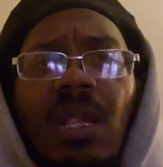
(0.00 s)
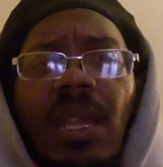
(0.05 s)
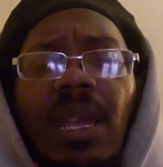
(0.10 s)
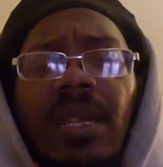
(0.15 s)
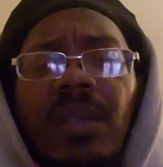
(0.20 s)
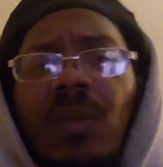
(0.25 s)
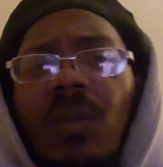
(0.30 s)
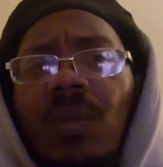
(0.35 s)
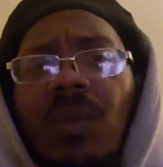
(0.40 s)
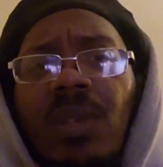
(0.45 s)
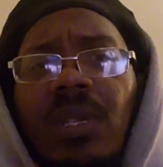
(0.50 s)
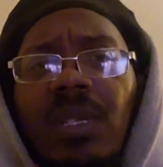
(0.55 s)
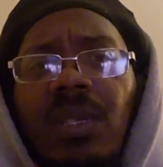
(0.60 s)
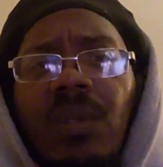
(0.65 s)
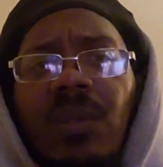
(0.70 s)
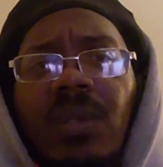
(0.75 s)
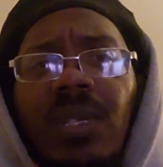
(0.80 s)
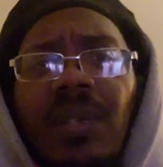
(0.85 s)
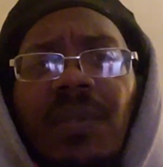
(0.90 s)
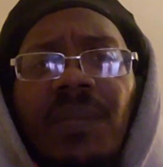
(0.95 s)

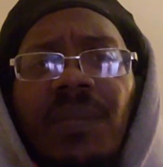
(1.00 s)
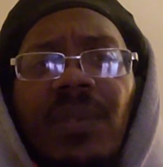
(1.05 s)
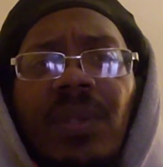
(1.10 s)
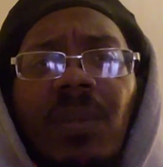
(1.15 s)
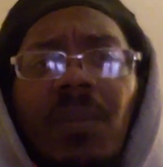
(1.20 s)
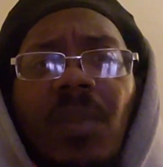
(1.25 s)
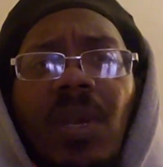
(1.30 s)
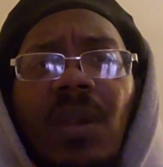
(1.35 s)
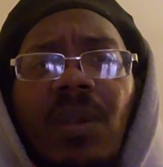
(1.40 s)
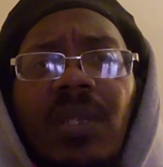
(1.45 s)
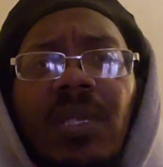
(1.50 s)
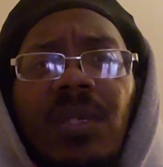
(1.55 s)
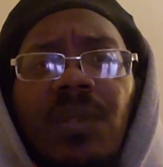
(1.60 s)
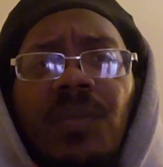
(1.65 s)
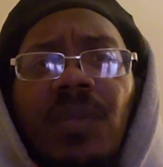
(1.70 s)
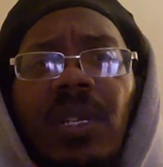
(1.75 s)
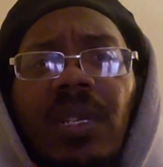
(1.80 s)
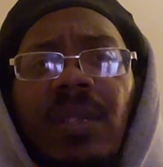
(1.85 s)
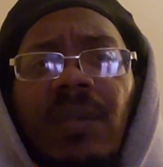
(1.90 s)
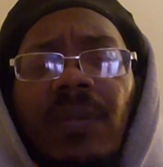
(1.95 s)
know nothing about his
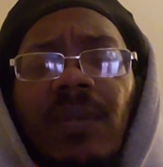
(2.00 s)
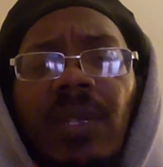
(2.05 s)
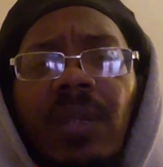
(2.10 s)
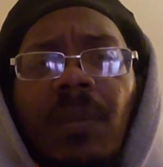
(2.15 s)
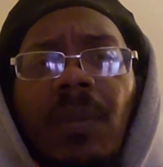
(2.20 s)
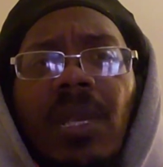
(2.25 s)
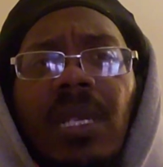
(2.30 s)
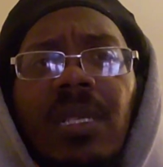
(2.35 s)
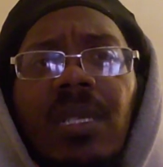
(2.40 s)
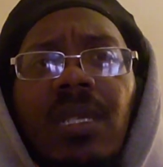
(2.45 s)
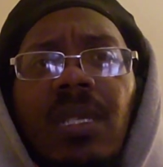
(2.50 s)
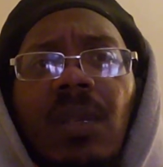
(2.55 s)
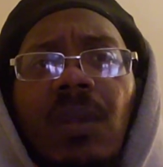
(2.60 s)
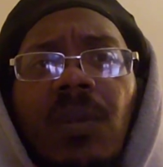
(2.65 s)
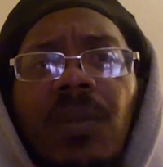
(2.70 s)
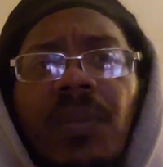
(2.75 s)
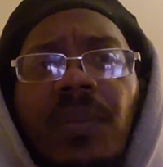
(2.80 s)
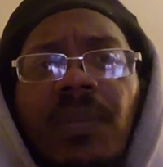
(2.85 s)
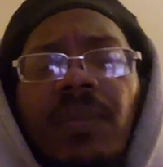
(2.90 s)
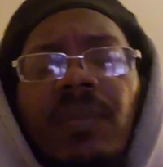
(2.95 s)
rhetoric
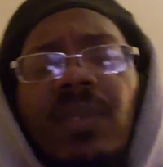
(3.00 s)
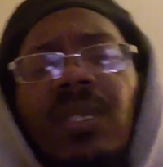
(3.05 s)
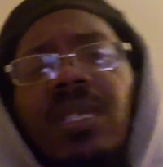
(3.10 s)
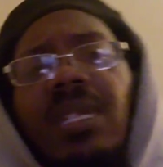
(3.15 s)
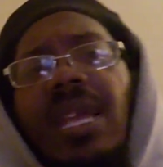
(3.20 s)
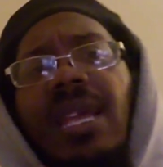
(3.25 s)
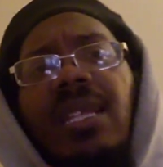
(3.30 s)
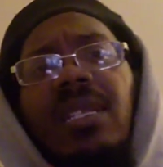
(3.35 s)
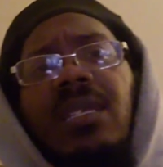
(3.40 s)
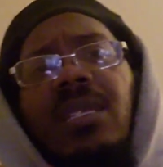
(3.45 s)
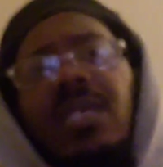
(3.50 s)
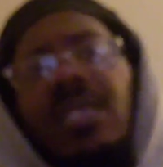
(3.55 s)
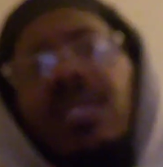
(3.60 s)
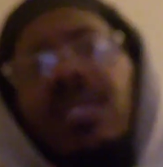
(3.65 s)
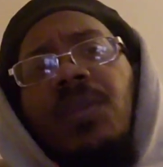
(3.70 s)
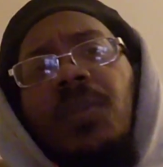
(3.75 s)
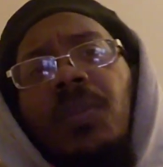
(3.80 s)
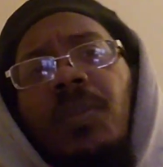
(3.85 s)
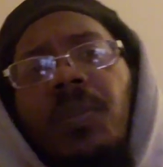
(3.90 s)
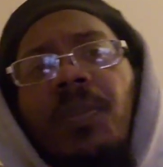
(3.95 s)
myself. That
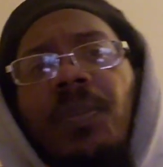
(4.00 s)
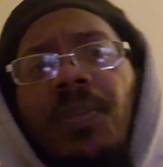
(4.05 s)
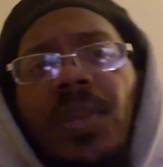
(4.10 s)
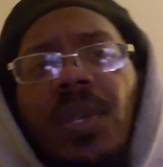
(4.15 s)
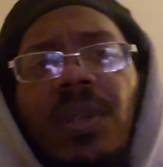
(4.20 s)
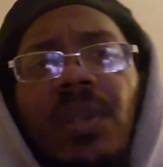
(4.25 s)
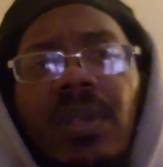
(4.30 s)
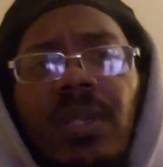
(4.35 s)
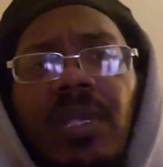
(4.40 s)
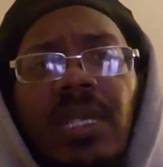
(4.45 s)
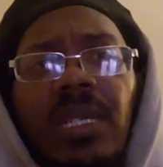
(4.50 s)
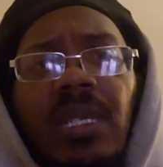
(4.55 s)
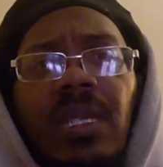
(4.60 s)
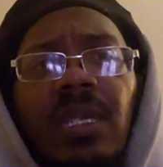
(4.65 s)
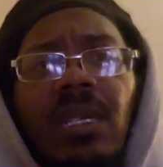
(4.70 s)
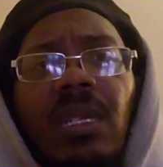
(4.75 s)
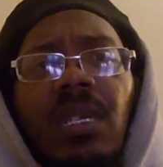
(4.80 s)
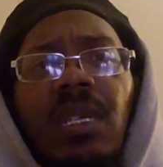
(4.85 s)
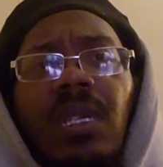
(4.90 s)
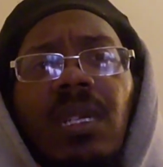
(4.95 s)
just purely